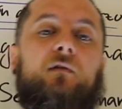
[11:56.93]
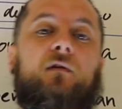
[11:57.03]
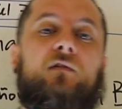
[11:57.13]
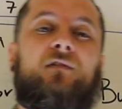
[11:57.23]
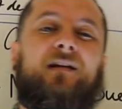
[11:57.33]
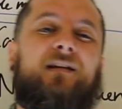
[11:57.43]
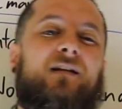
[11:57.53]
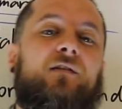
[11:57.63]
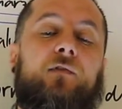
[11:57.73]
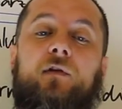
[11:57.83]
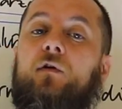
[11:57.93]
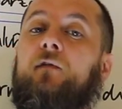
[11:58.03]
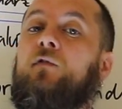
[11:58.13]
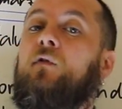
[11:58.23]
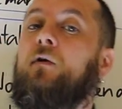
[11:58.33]
This is an English video
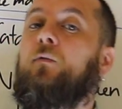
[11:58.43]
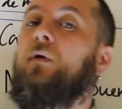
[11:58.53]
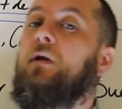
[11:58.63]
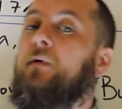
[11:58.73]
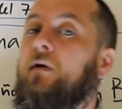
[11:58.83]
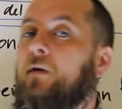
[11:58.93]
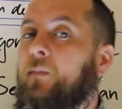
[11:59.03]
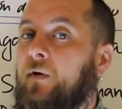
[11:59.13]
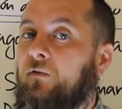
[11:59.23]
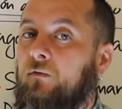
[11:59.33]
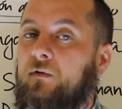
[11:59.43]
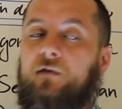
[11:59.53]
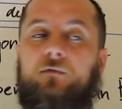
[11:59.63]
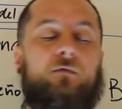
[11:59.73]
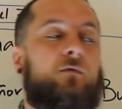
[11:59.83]
if you are a really beginner person, just to